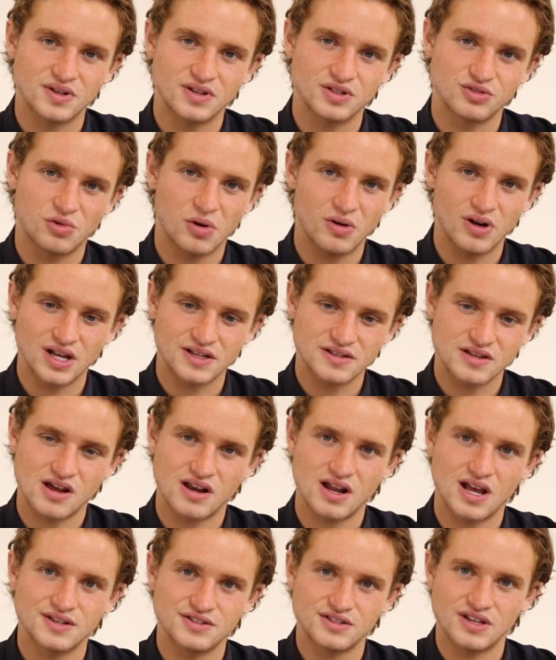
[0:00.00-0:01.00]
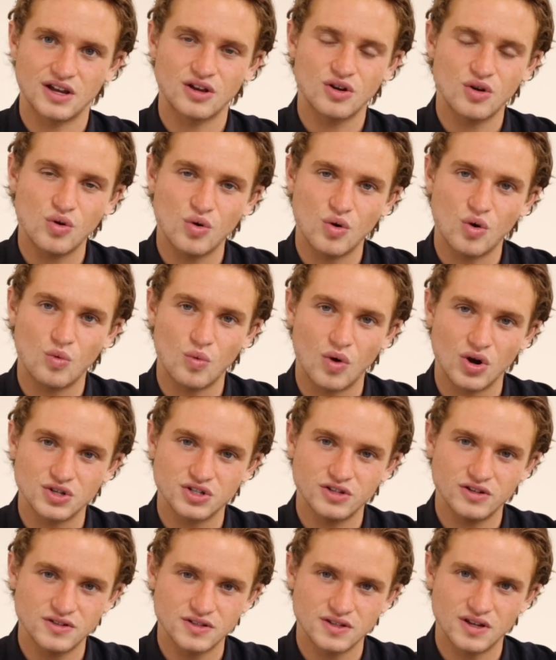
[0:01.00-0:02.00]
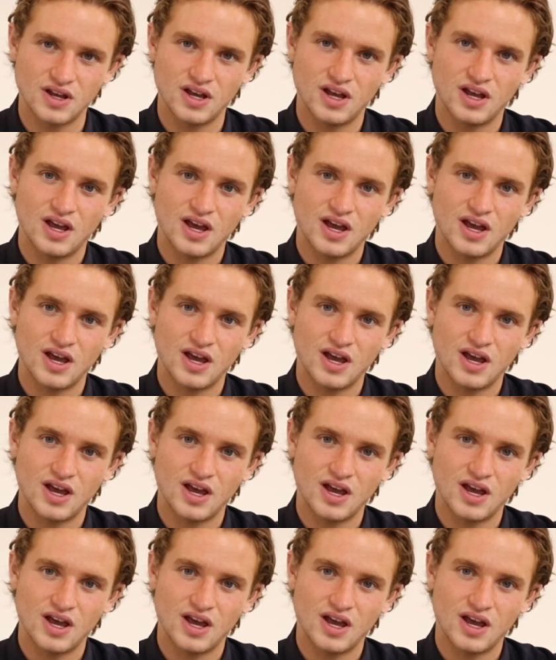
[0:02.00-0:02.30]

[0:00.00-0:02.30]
because Rolex kind of has their core watches